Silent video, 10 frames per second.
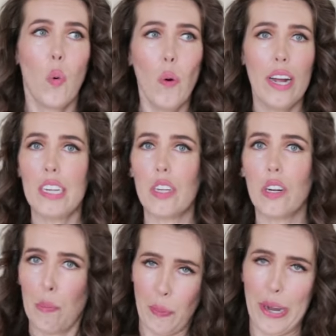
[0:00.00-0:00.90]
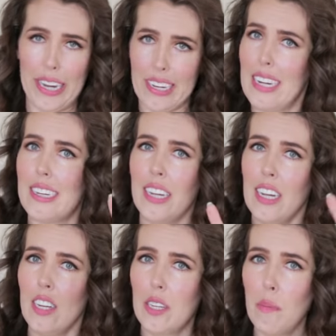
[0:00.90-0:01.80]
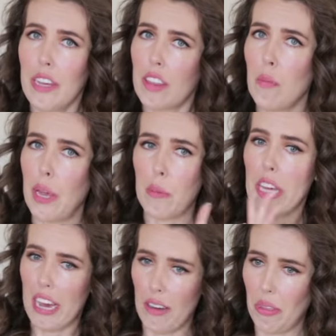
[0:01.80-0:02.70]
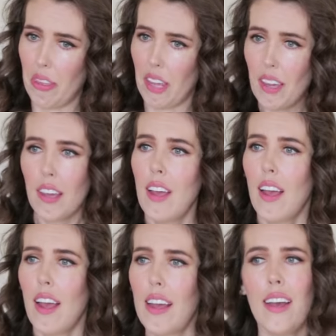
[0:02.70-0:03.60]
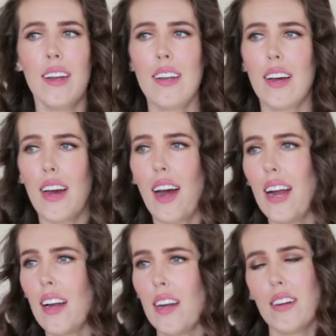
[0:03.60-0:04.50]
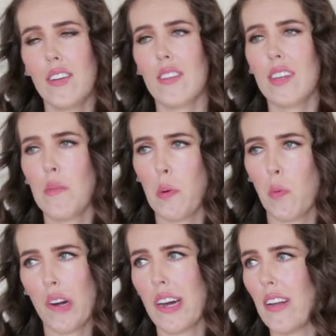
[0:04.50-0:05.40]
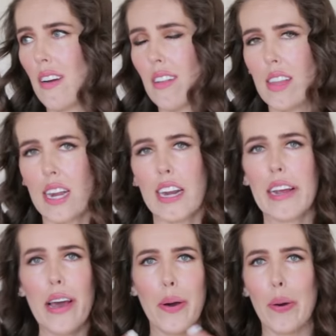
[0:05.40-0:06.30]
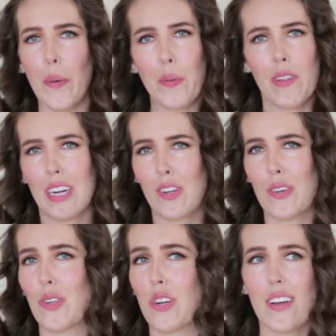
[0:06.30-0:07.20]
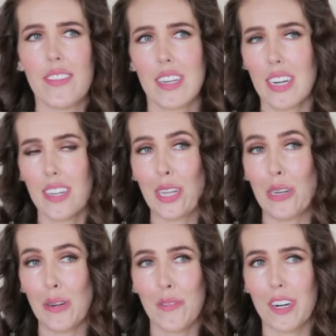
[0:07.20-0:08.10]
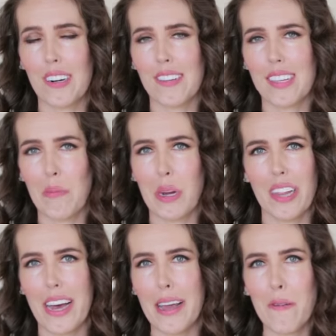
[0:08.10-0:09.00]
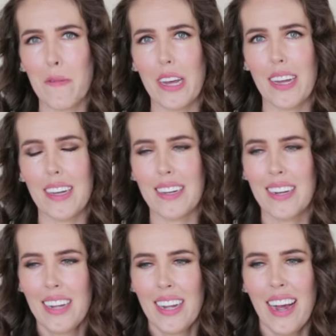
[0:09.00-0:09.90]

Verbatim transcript: when you're pregnant to make the baby healthy. And I just have been working on letting go, like just trusting the universe and my life and